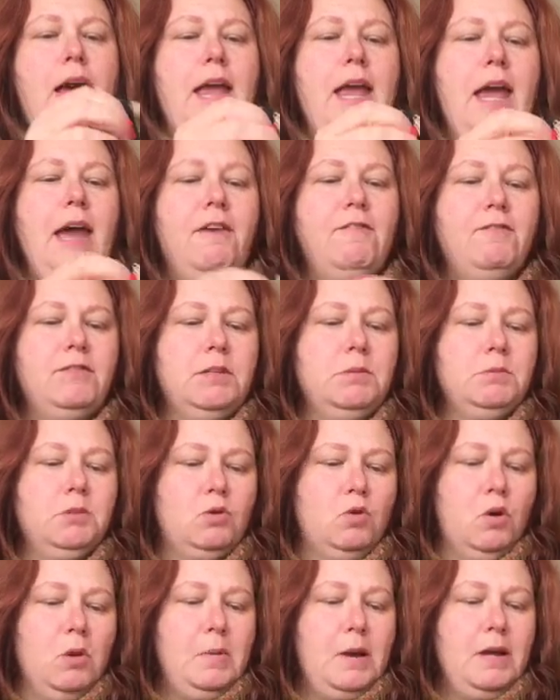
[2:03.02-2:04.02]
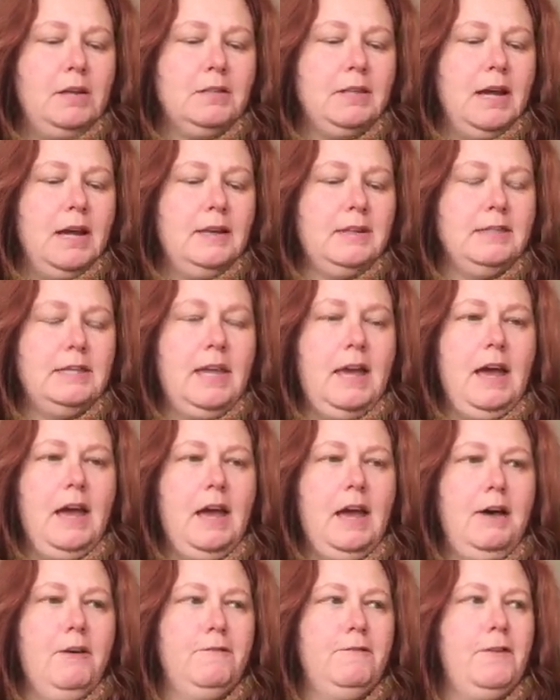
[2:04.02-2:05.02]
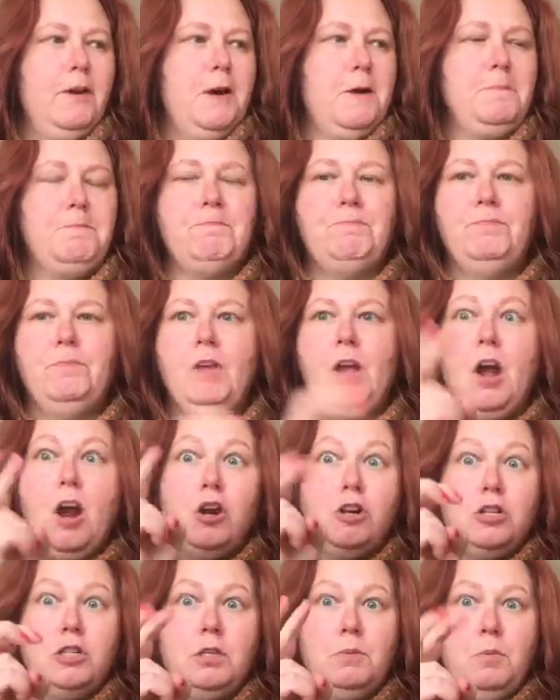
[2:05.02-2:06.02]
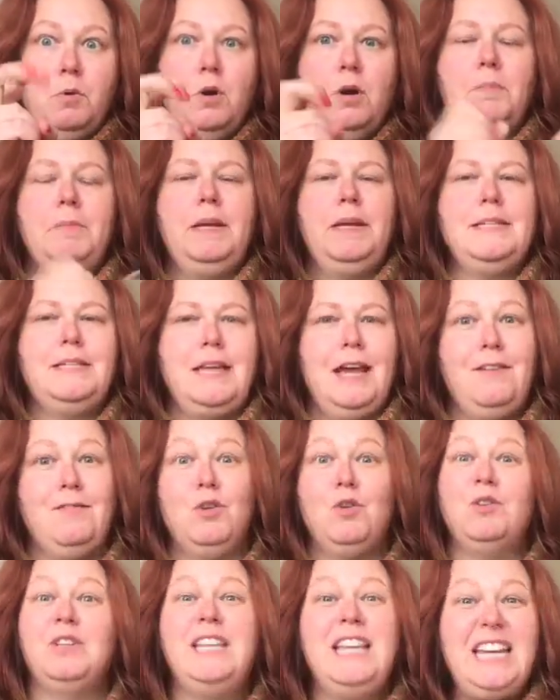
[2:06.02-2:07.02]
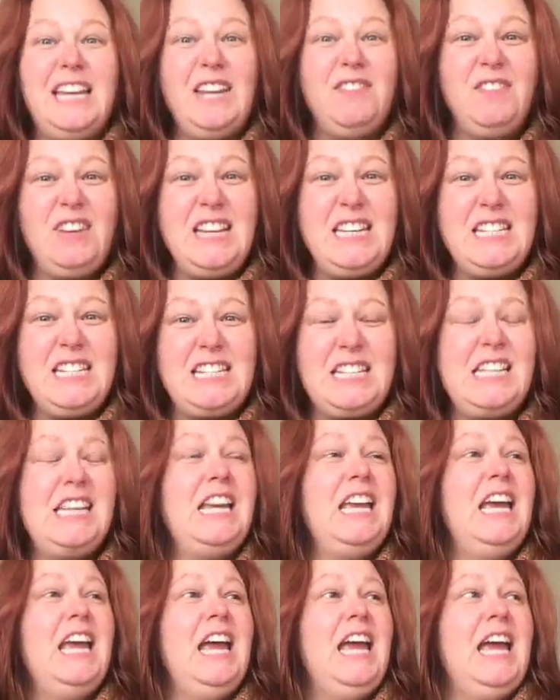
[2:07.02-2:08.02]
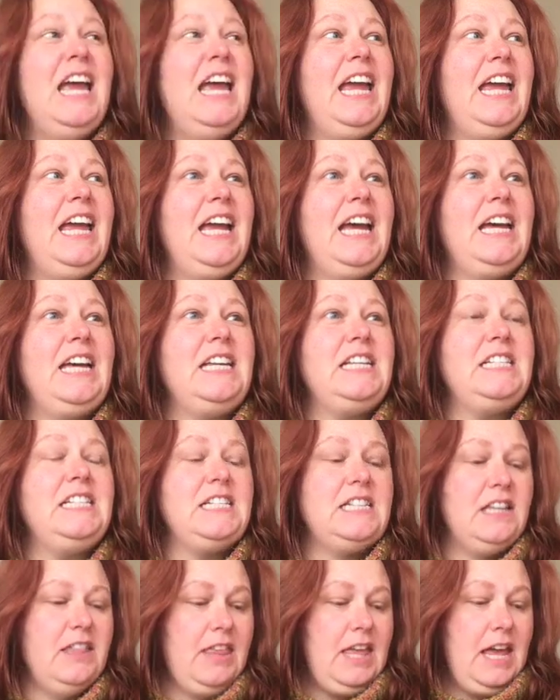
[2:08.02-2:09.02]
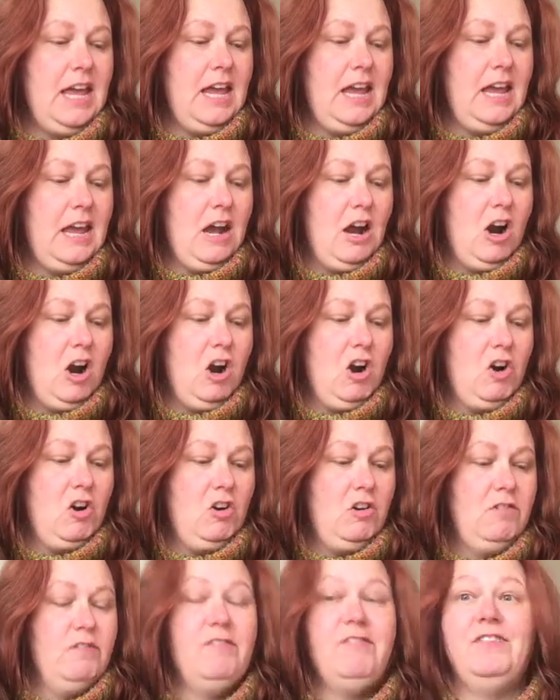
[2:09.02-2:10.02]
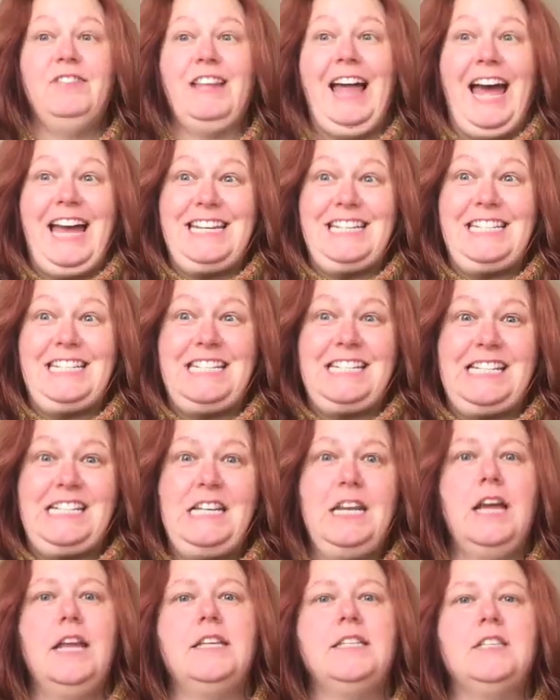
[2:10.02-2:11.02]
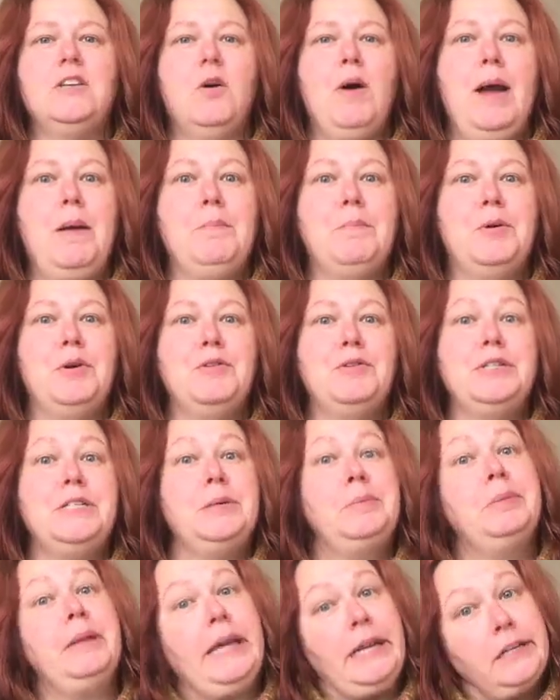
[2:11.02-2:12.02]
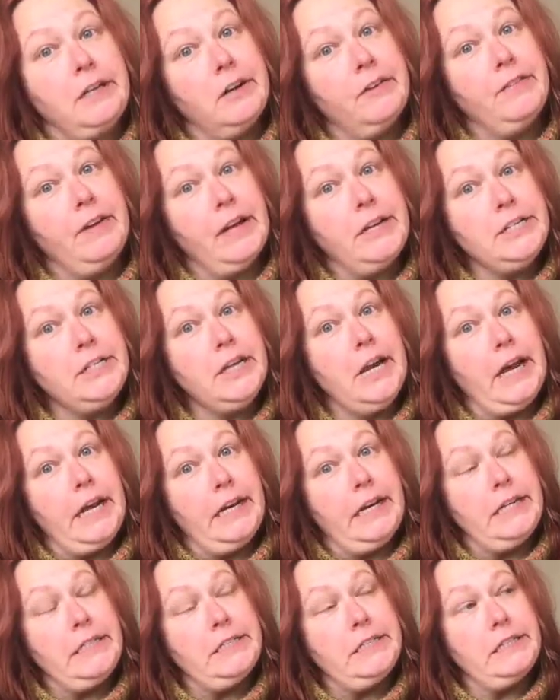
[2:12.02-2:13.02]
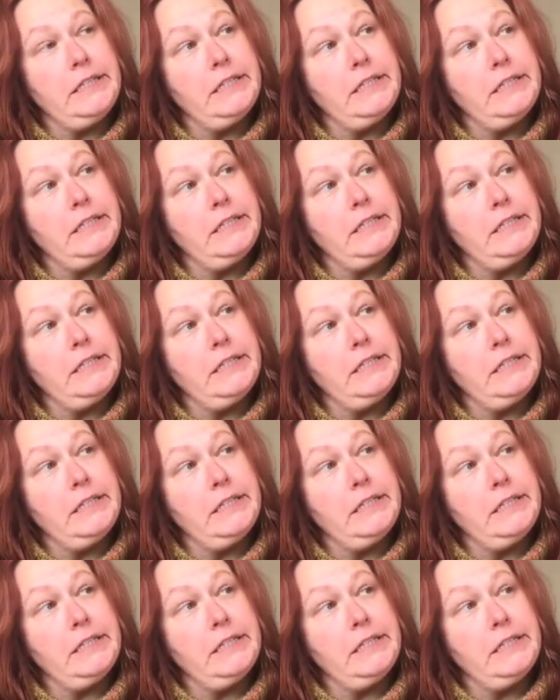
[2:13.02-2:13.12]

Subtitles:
I have some store-bought socks that have arch support because I have old lady feet and they are flat. And so I'm prone to plantar fasciitis.